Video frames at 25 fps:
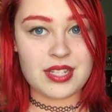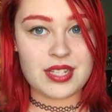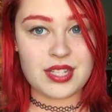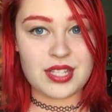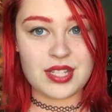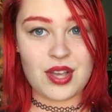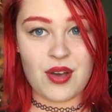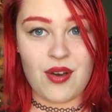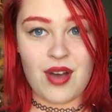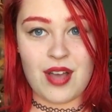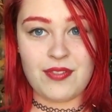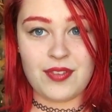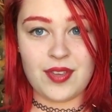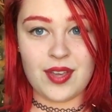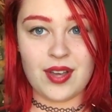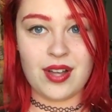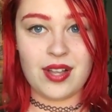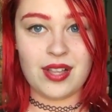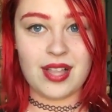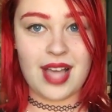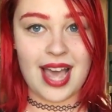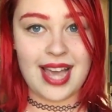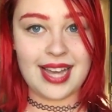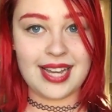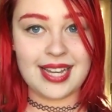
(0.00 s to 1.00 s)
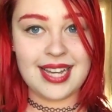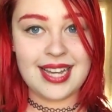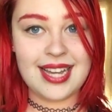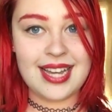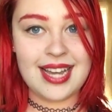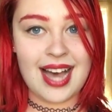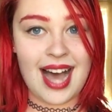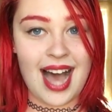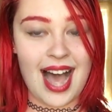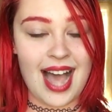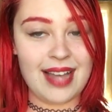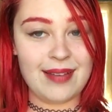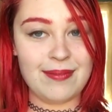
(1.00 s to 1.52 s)
so I feel like
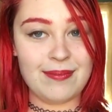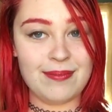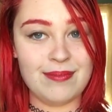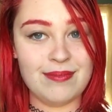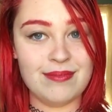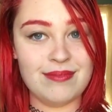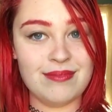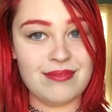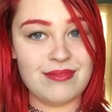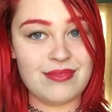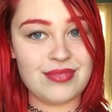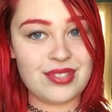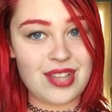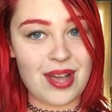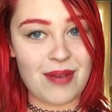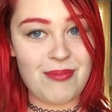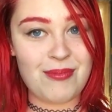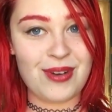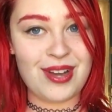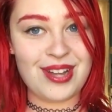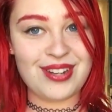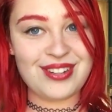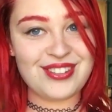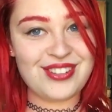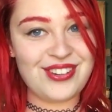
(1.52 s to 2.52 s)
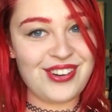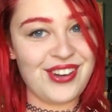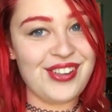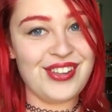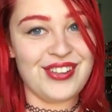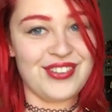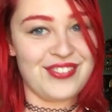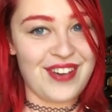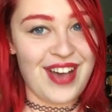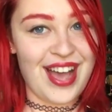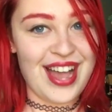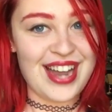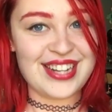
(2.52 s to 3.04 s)
I'm somewhat
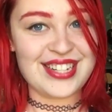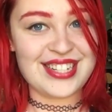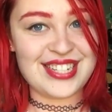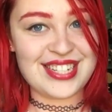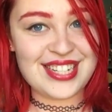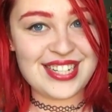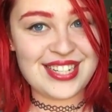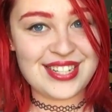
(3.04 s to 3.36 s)
qualified to